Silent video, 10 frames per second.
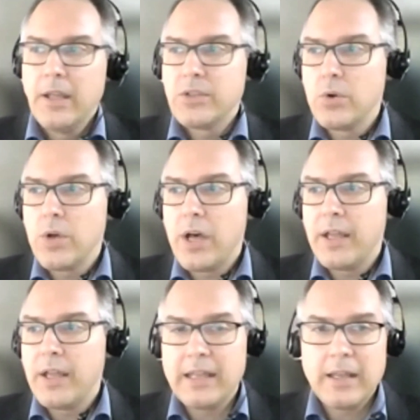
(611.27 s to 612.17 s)
So
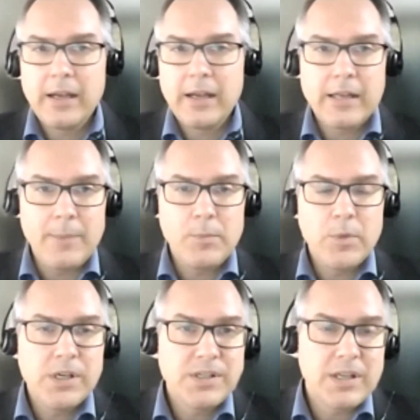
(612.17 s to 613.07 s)
that are
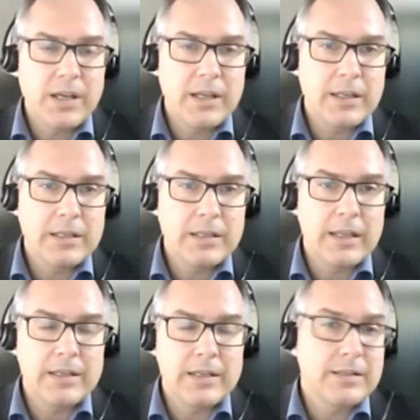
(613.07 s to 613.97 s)
numbers
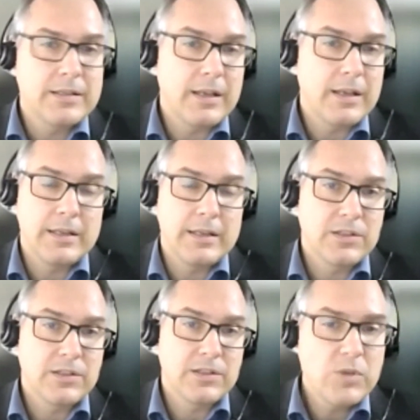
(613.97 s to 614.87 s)
that is an
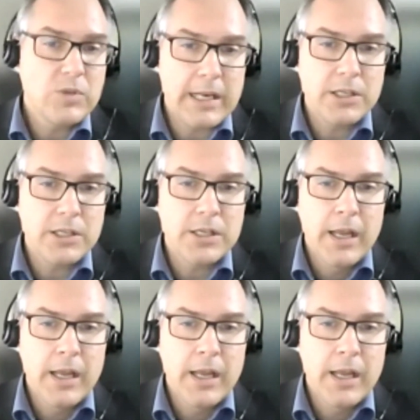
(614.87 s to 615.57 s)
extreme challenge.